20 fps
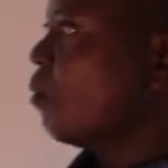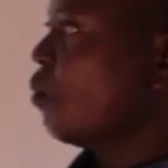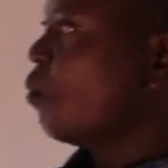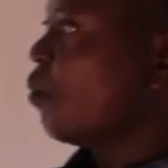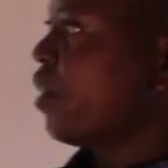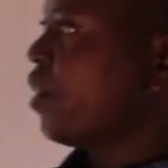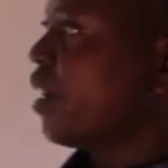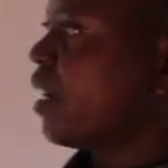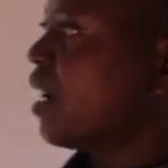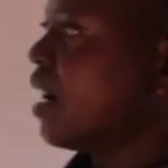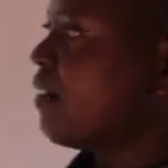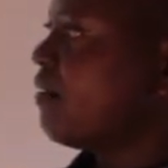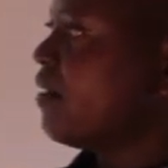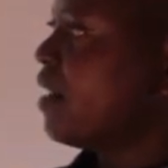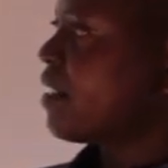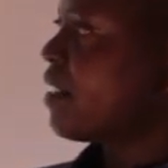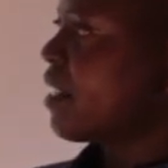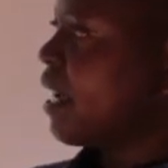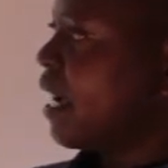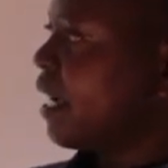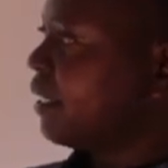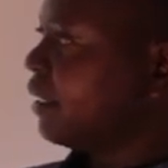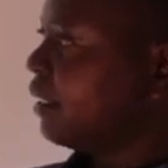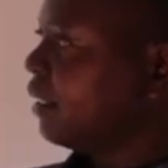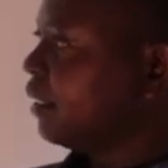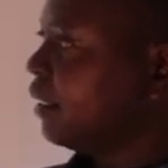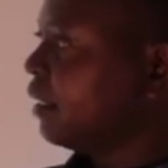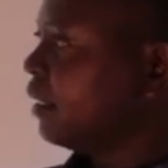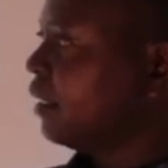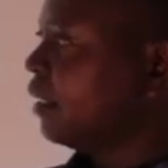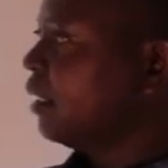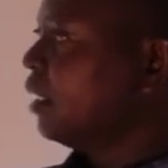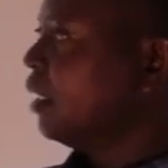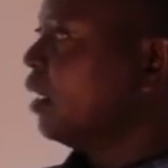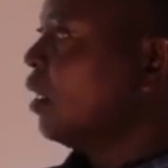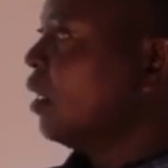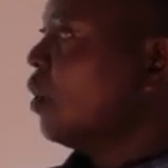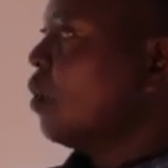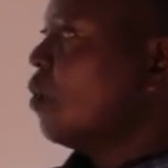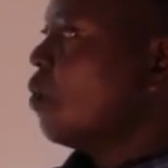We have the sun,
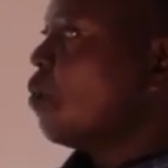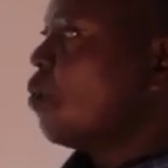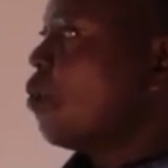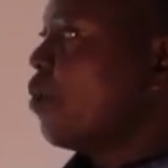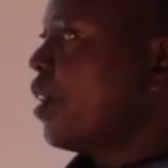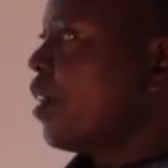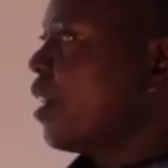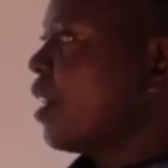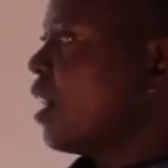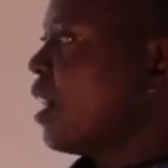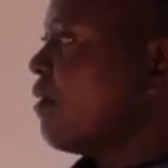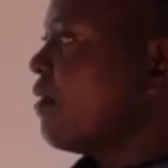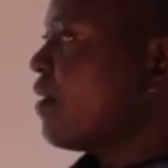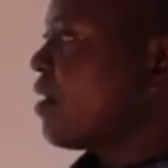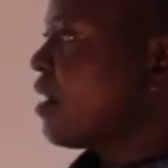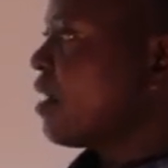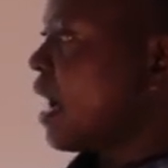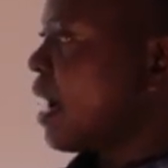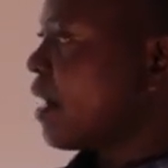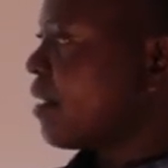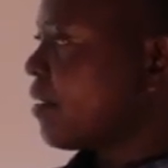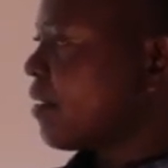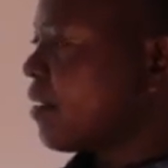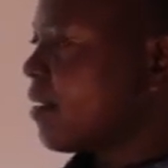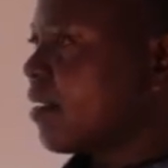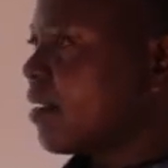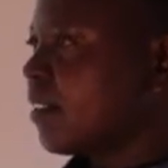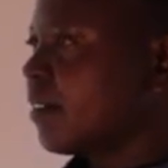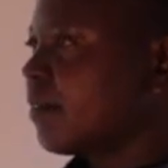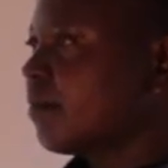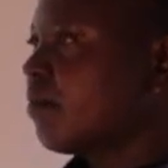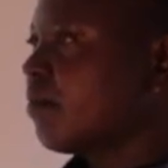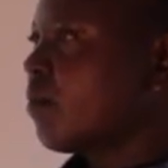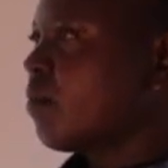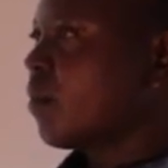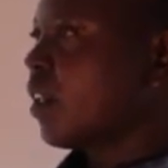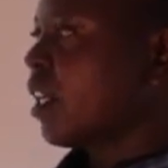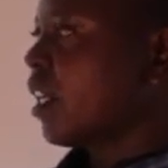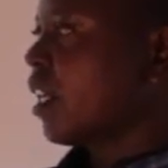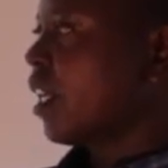we have stars,
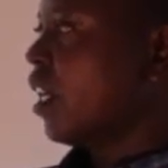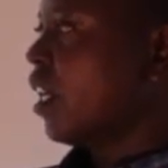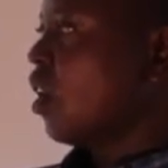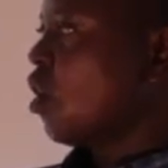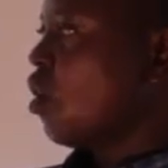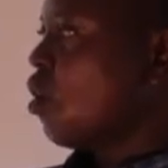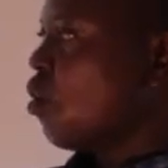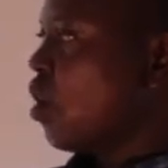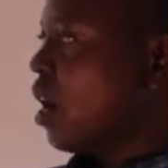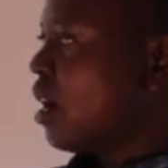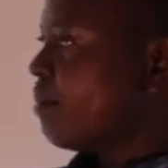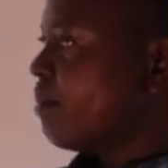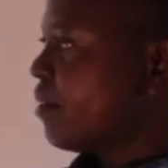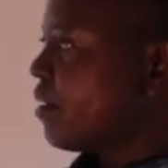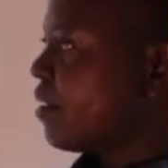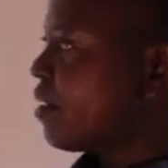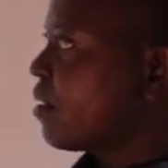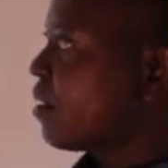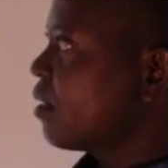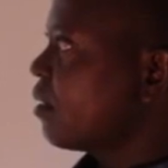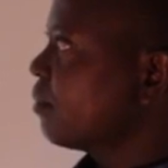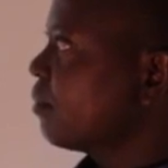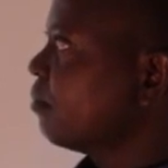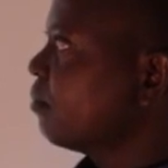glowworms,